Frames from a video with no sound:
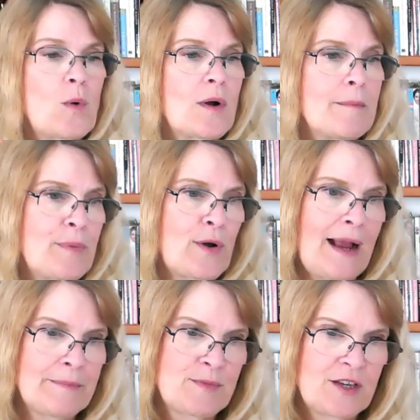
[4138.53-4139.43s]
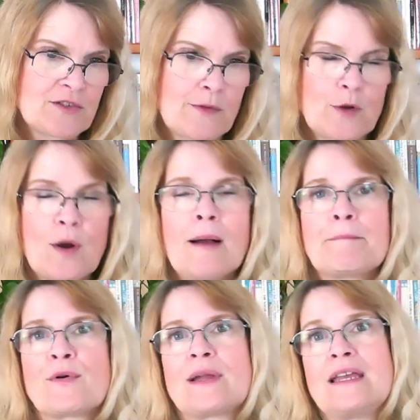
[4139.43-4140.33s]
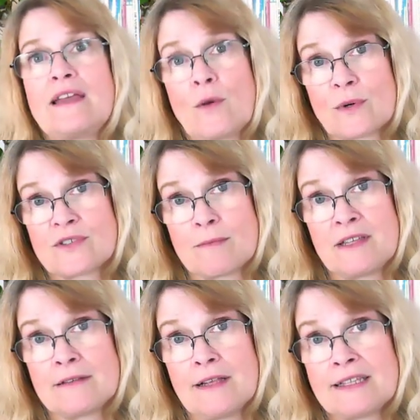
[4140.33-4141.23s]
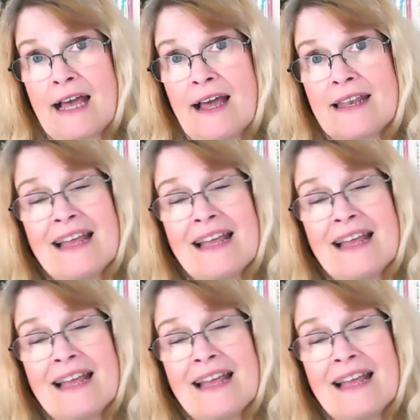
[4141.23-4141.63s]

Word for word: or perhaps because of your upbringing or something like that.